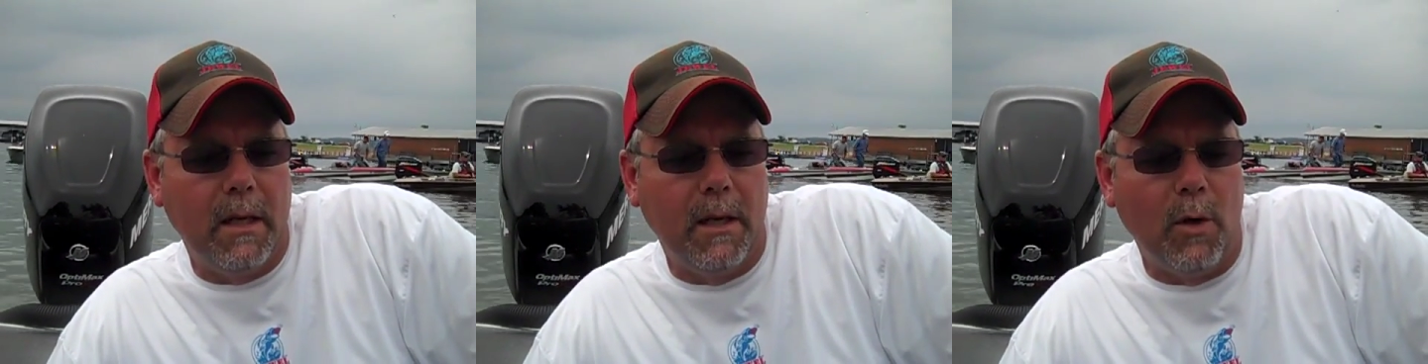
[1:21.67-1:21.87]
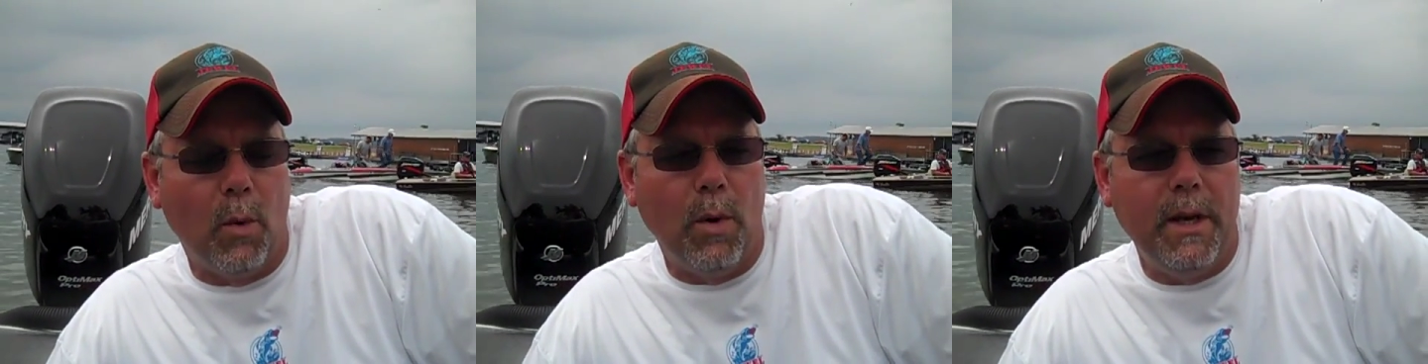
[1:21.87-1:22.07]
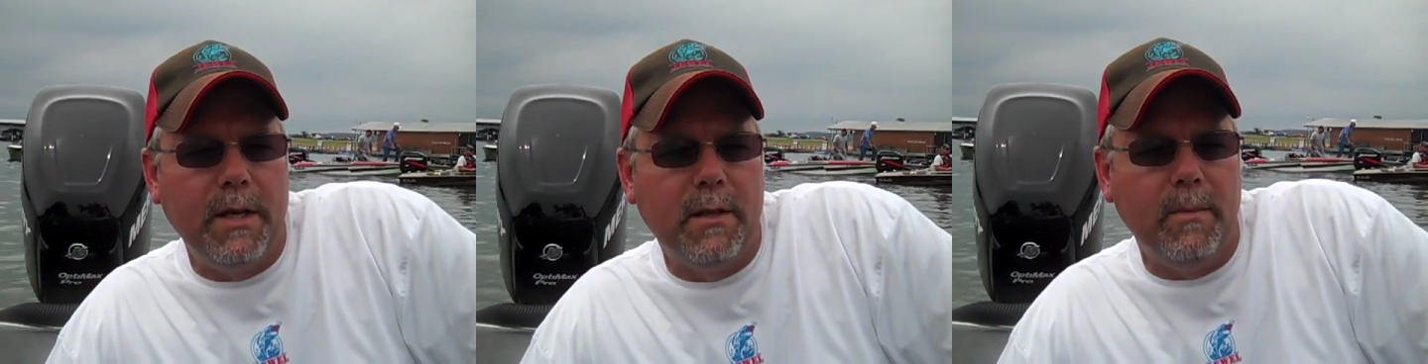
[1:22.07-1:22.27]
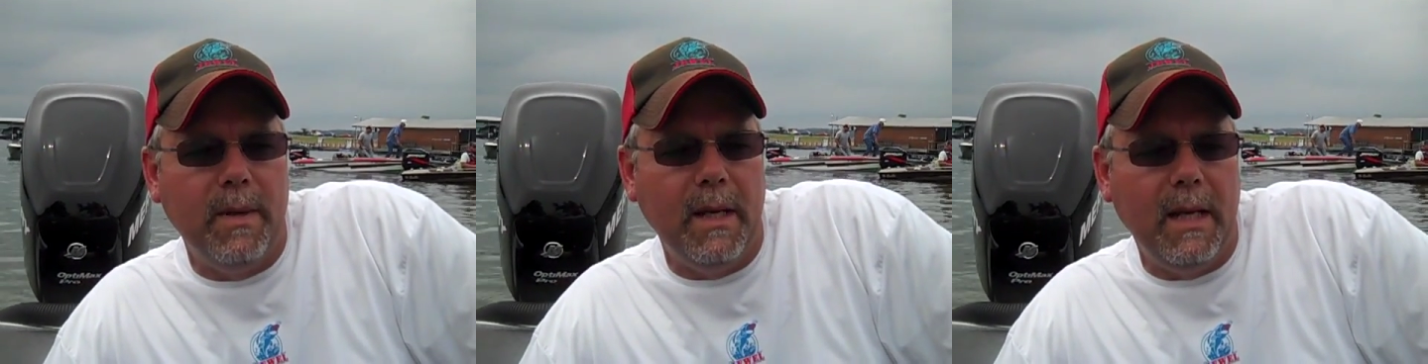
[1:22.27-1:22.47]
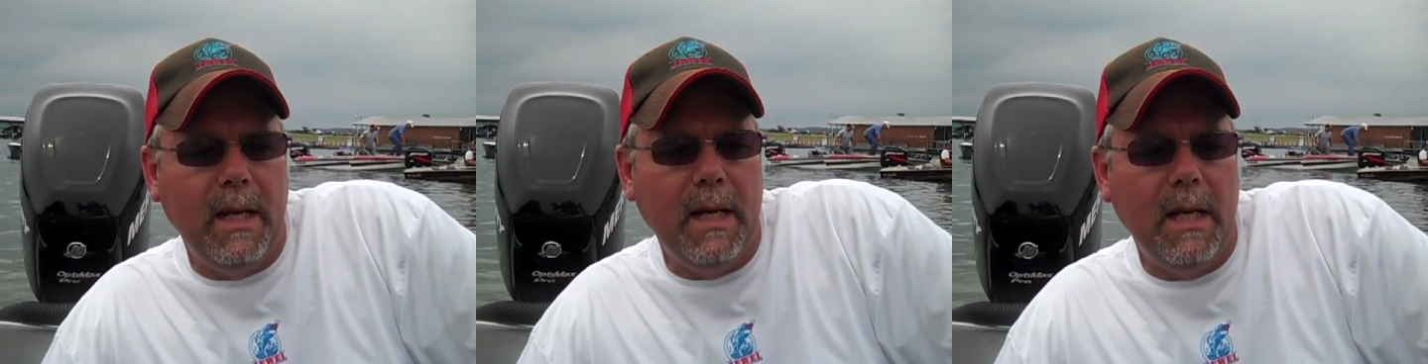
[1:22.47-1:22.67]
going to
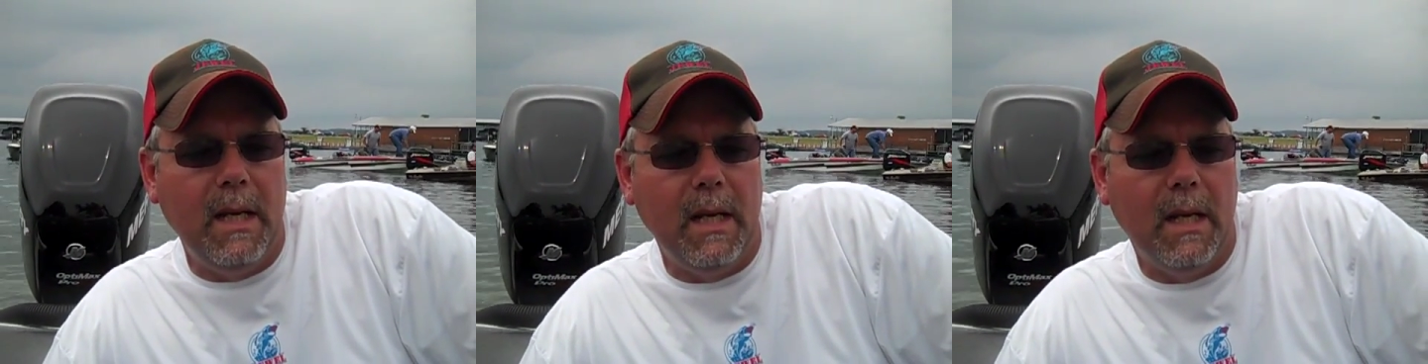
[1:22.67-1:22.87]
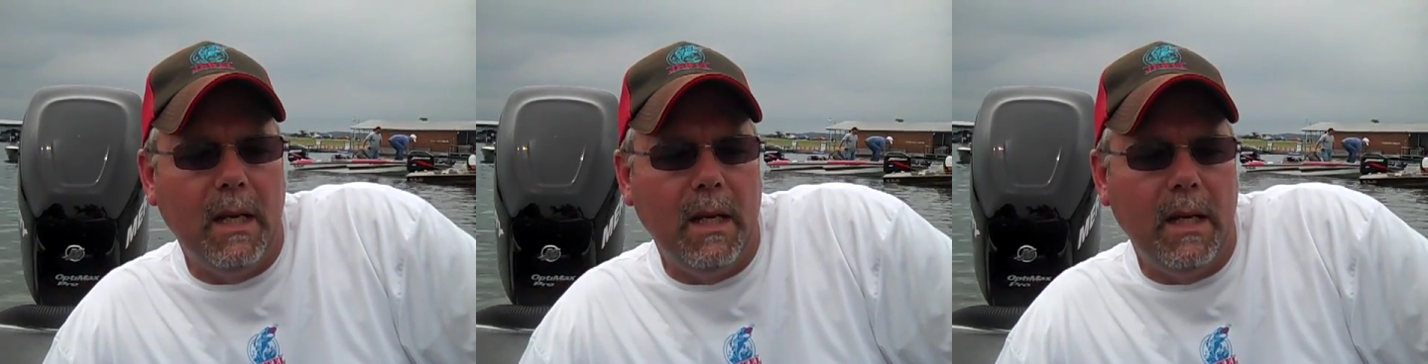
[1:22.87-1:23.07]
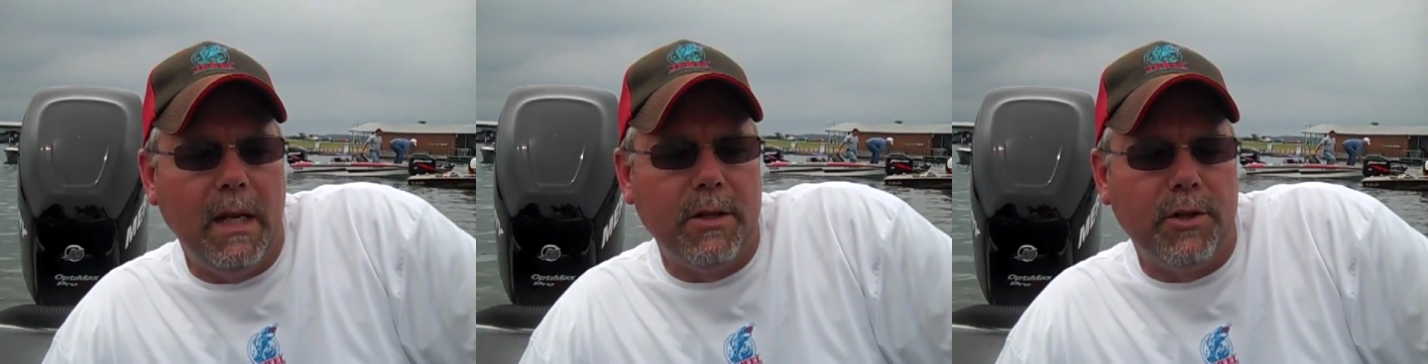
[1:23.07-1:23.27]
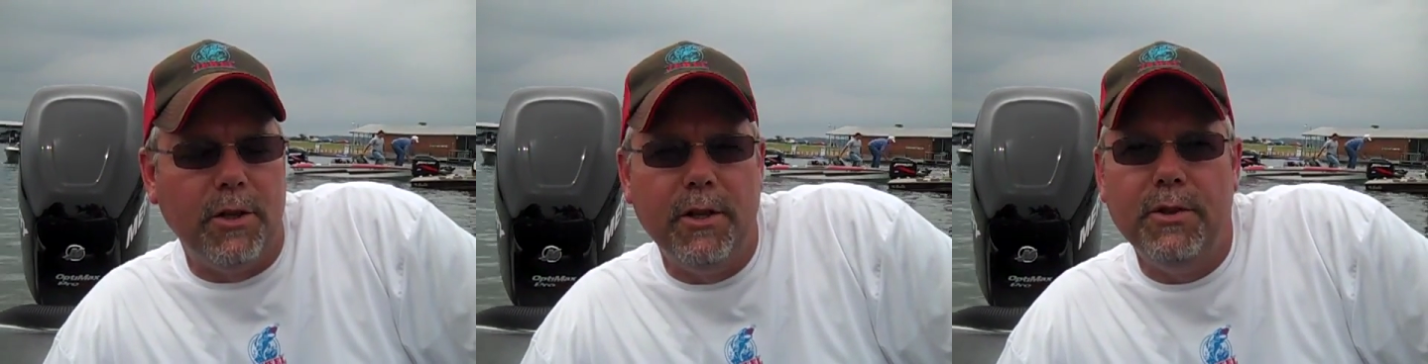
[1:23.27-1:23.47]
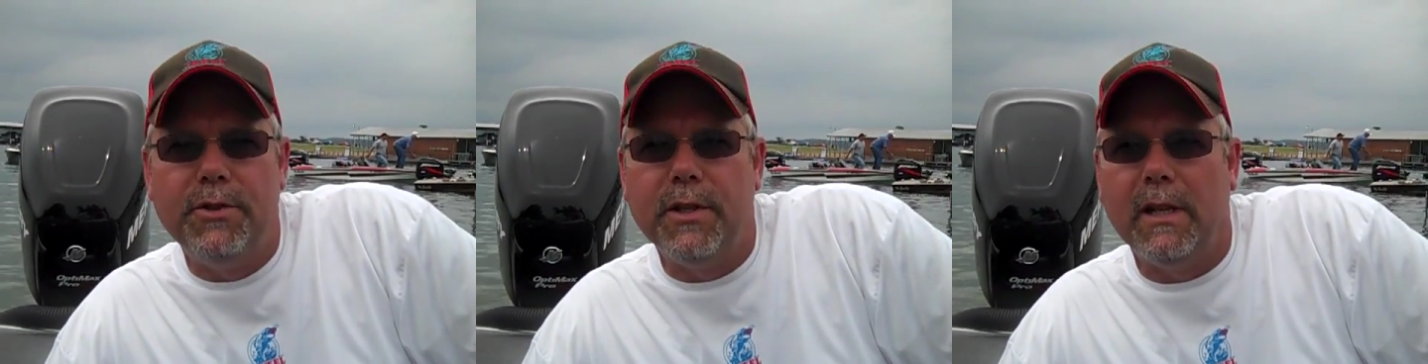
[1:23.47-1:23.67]
be
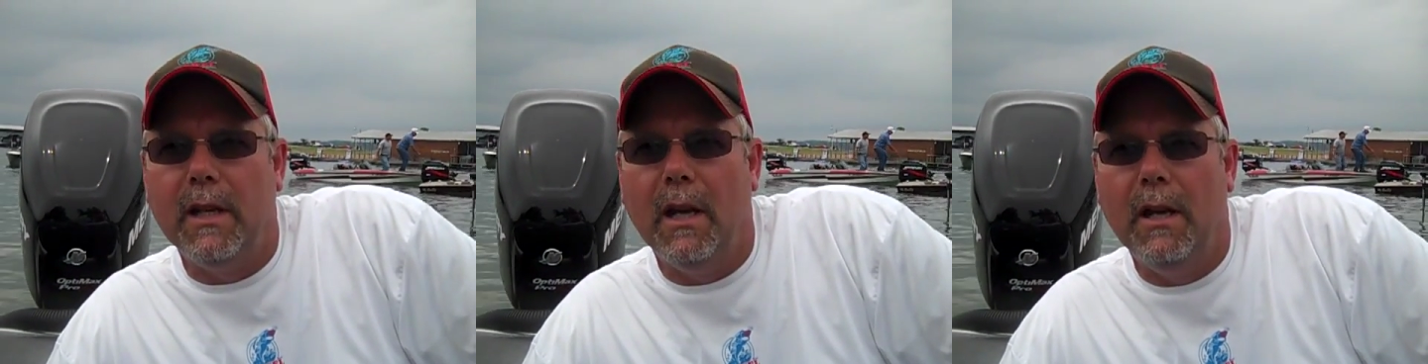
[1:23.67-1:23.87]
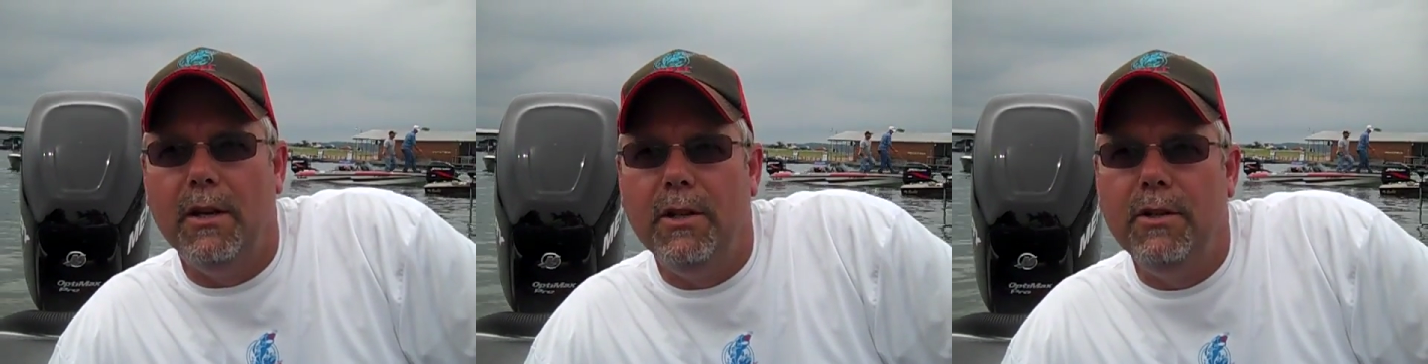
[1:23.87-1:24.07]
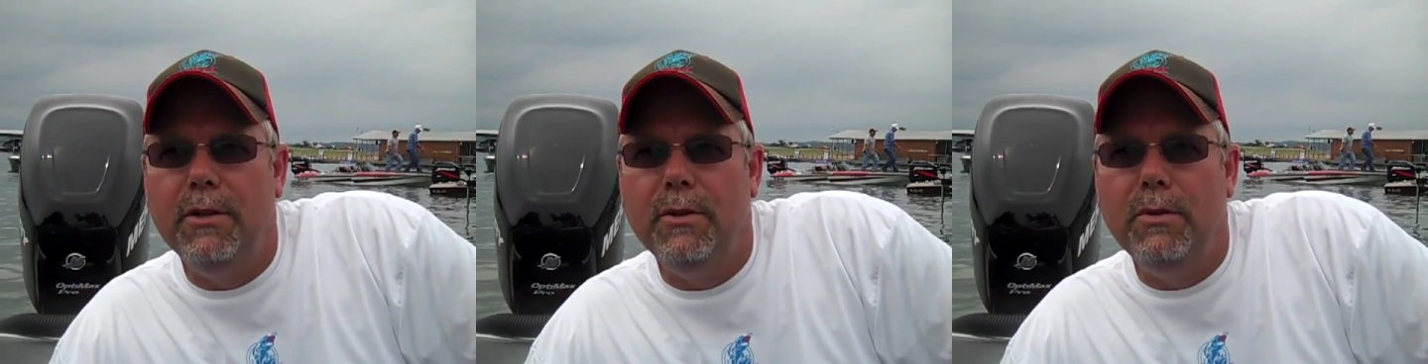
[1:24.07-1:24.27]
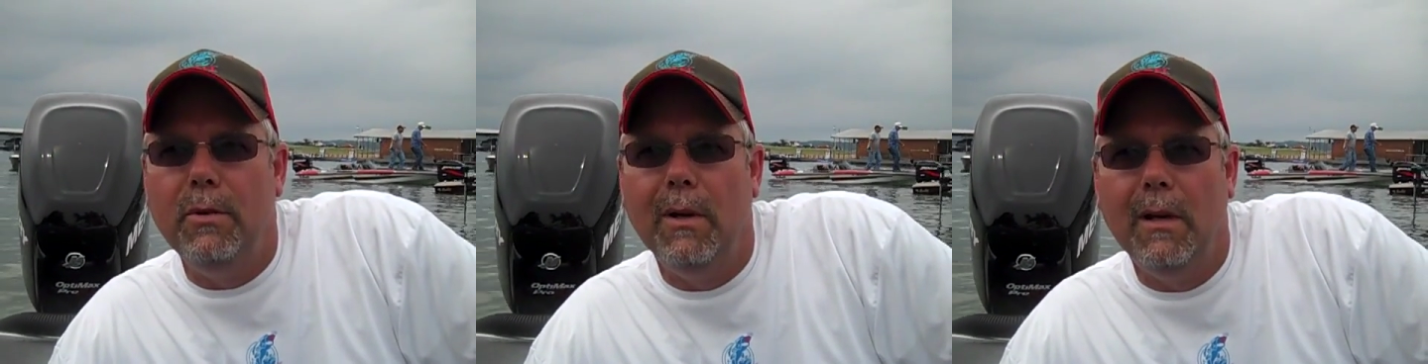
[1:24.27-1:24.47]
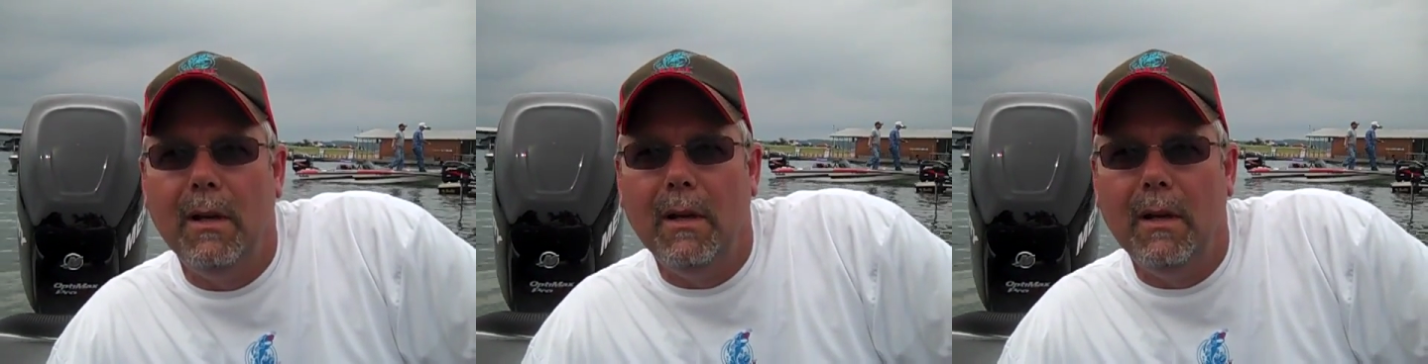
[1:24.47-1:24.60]
introducing a new